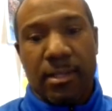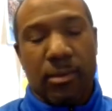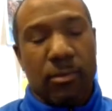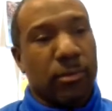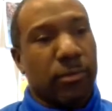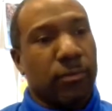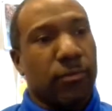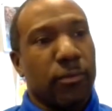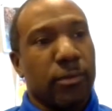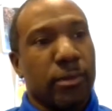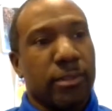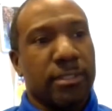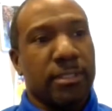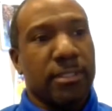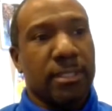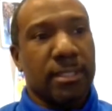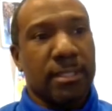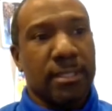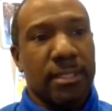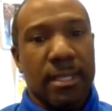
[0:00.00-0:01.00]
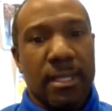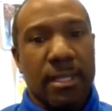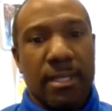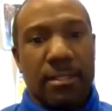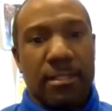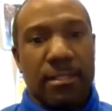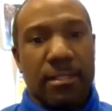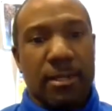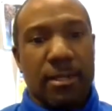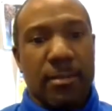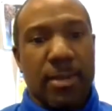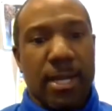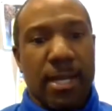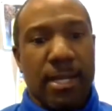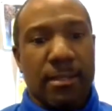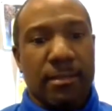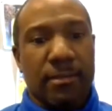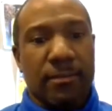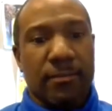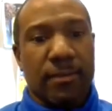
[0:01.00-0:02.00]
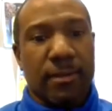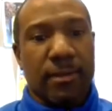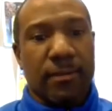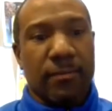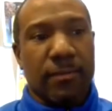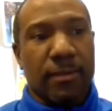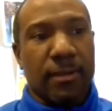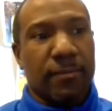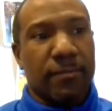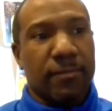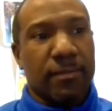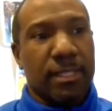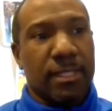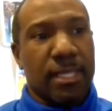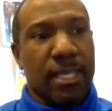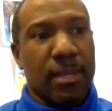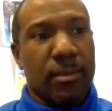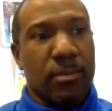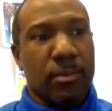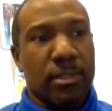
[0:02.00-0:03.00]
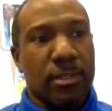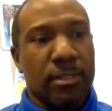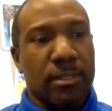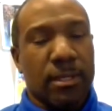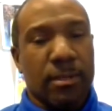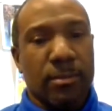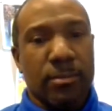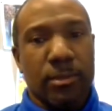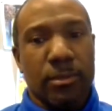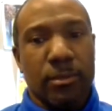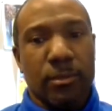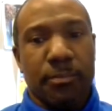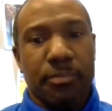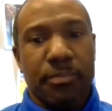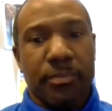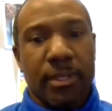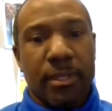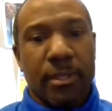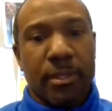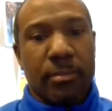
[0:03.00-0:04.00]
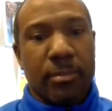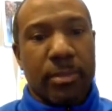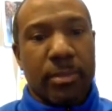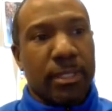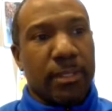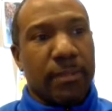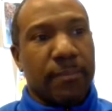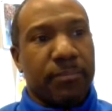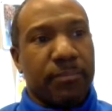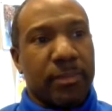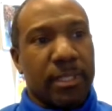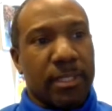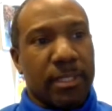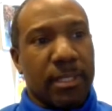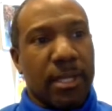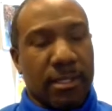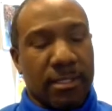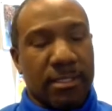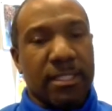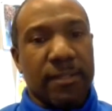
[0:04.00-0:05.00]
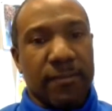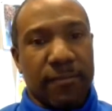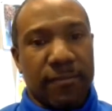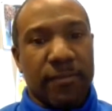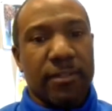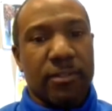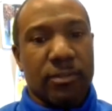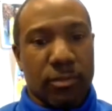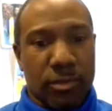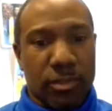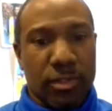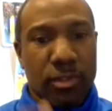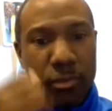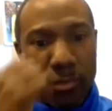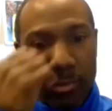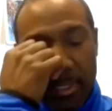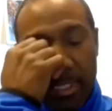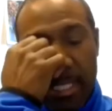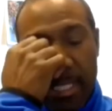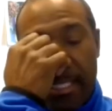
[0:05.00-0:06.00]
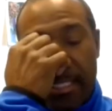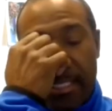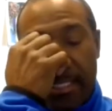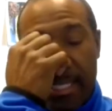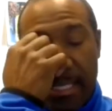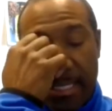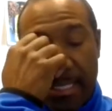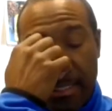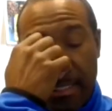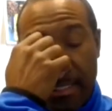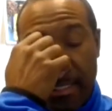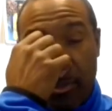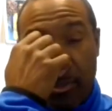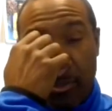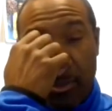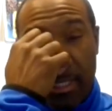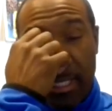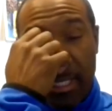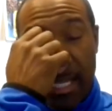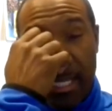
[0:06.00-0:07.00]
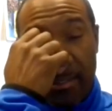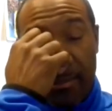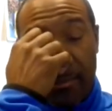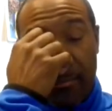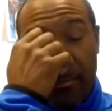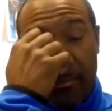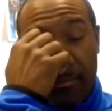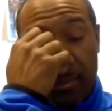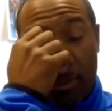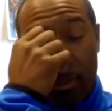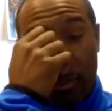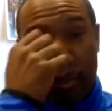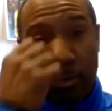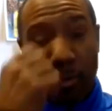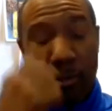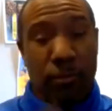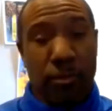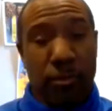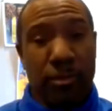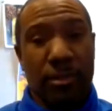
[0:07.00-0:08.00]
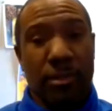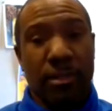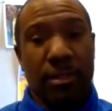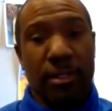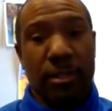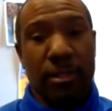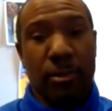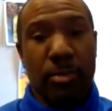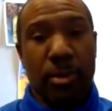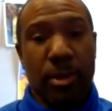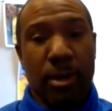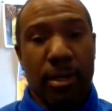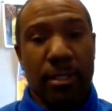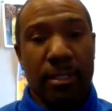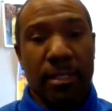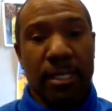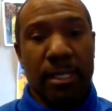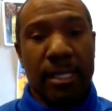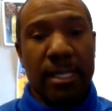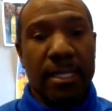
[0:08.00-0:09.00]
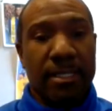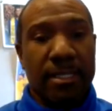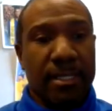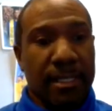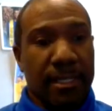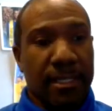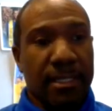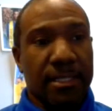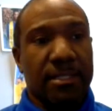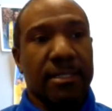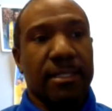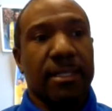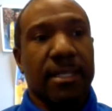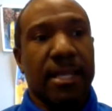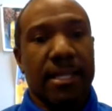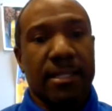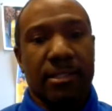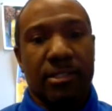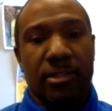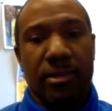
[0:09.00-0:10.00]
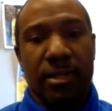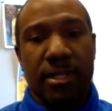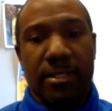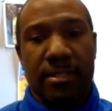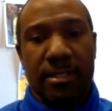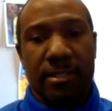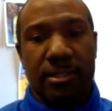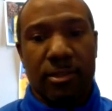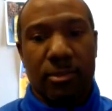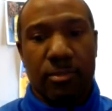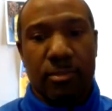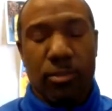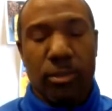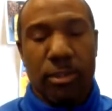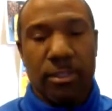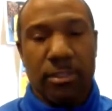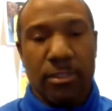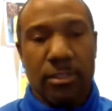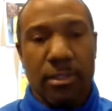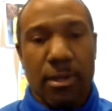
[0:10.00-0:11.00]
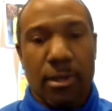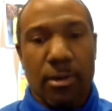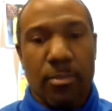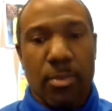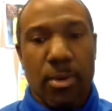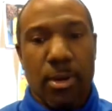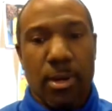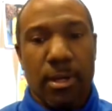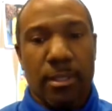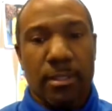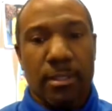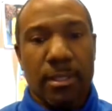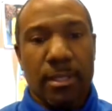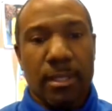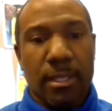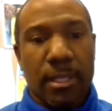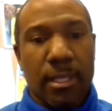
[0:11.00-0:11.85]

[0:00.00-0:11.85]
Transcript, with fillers: And we're fortunate to come out of, of, of the game with a W. But our defense was huge last night. It led to a lot of turnovers on their part that led to a lot of transition points on our part.